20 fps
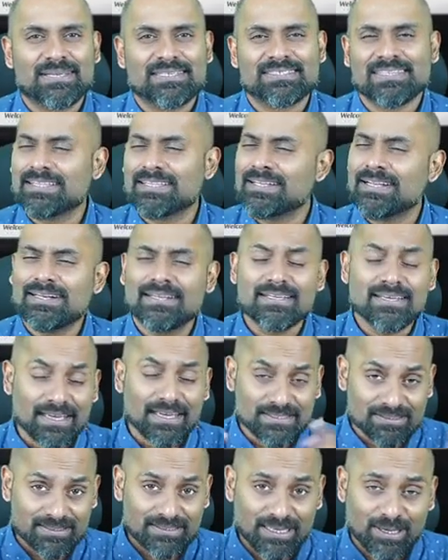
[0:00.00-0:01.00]
saying that,
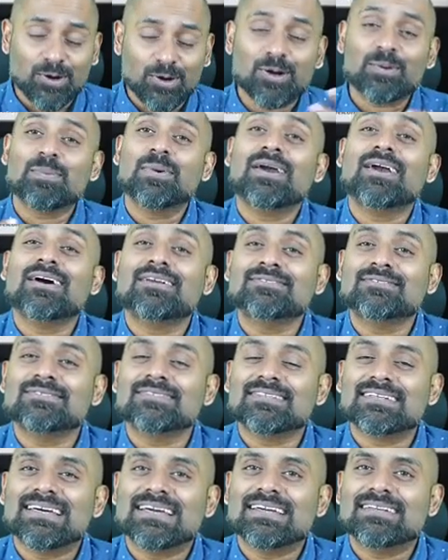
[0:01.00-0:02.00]
yes, I got my answer
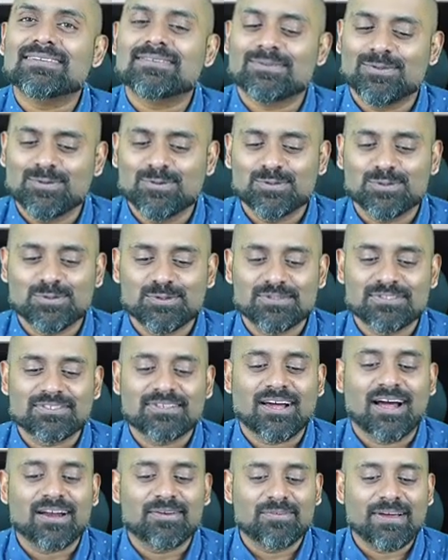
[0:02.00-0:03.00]
right. You should
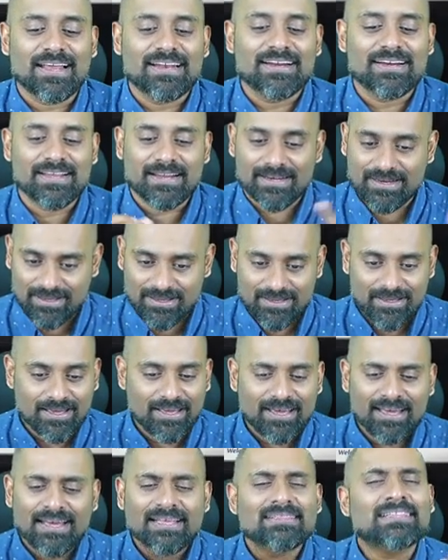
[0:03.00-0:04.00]
start validating.
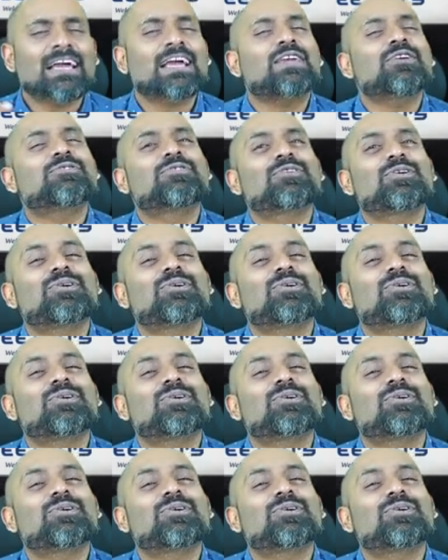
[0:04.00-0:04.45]
Thank you for